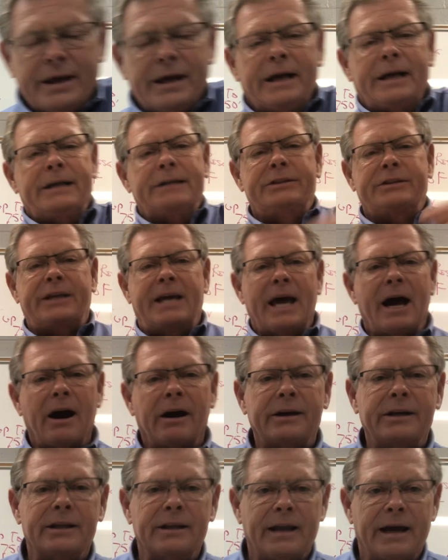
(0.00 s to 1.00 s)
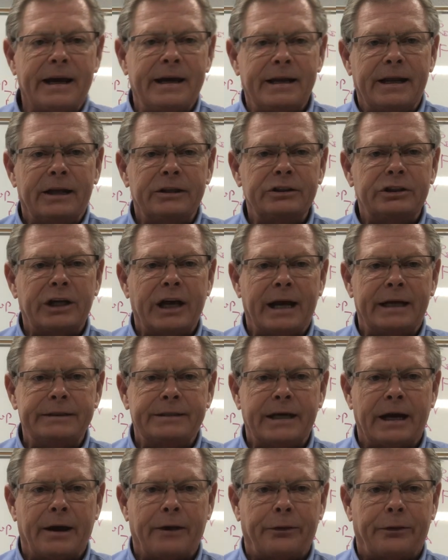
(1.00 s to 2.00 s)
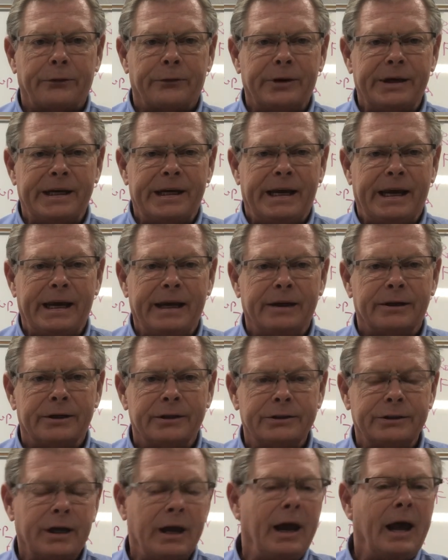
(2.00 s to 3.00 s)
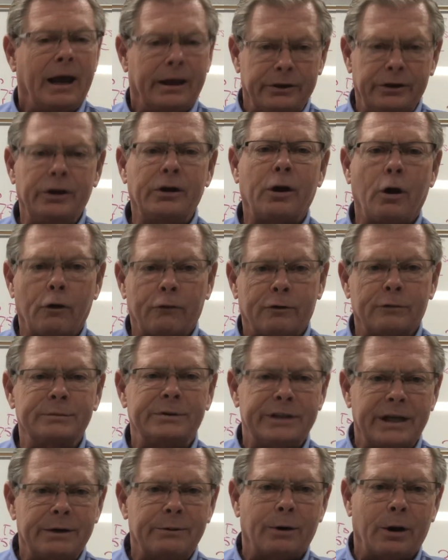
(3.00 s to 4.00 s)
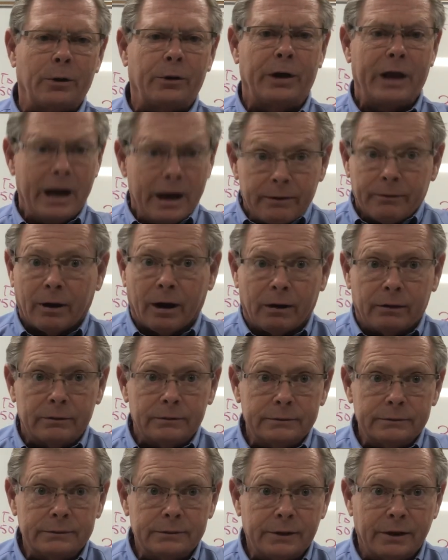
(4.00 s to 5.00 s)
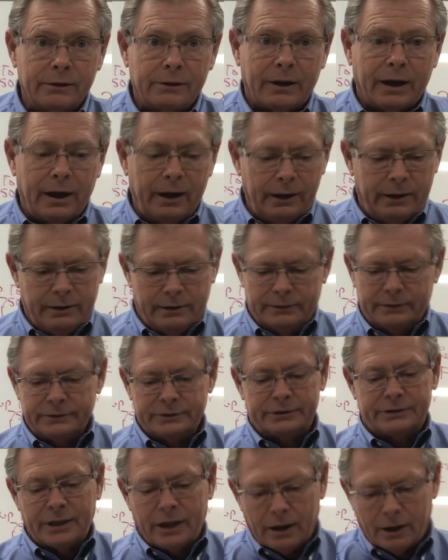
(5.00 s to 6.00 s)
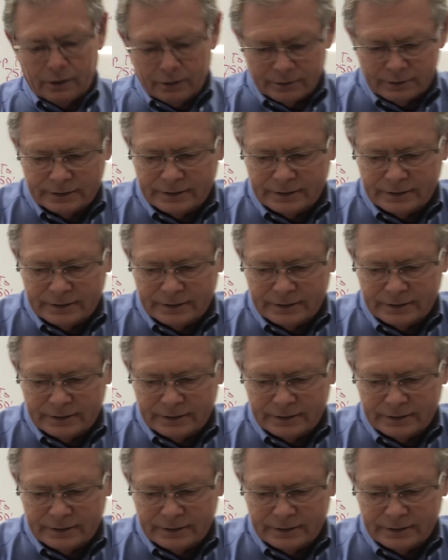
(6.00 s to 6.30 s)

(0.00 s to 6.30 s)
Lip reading: is calculate, change out 3 heaters, and you go from 0 to hero. Okay, so